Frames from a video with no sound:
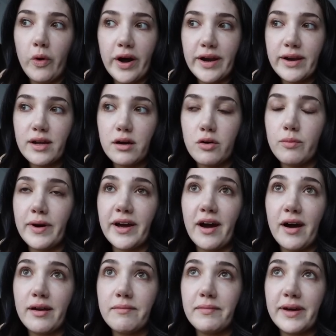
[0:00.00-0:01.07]
one, oh my
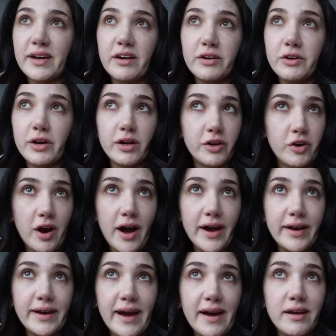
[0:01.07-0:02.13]
God, I'm like gonna cry
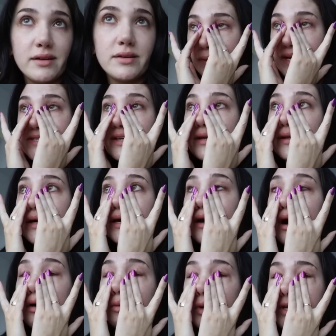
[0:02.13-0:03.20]
again. Basically
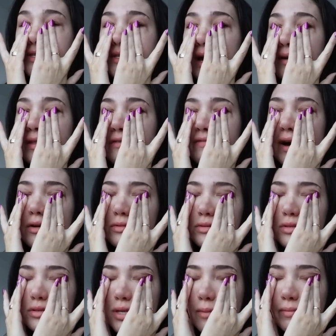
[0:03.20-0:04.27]
on one side they
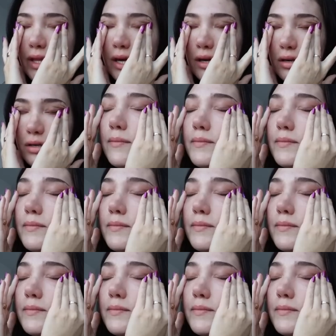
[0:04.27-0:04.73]
found something.